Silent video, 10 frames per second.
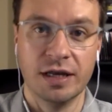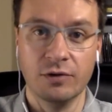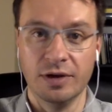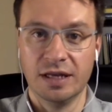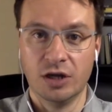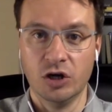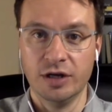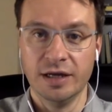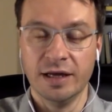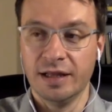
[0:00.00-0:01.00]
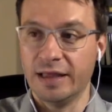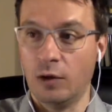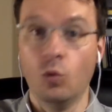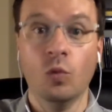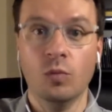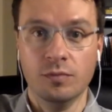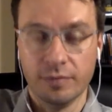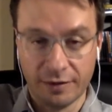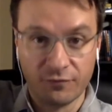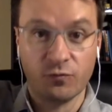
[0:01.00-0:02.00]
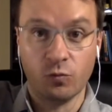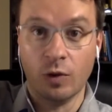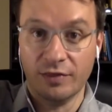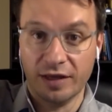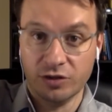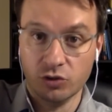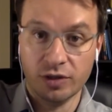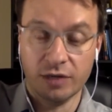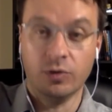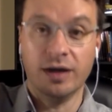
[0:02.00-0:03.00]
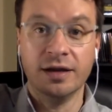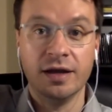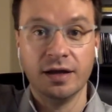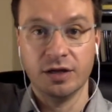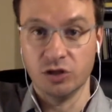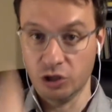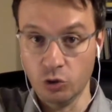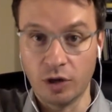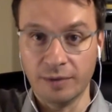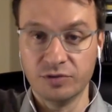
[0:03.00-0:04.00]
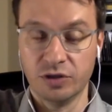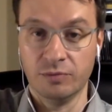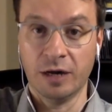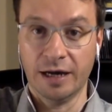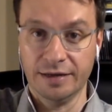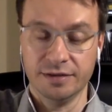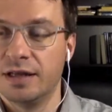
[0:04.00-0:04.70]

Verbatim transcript: So it's good that if when they do need one, you come to mind.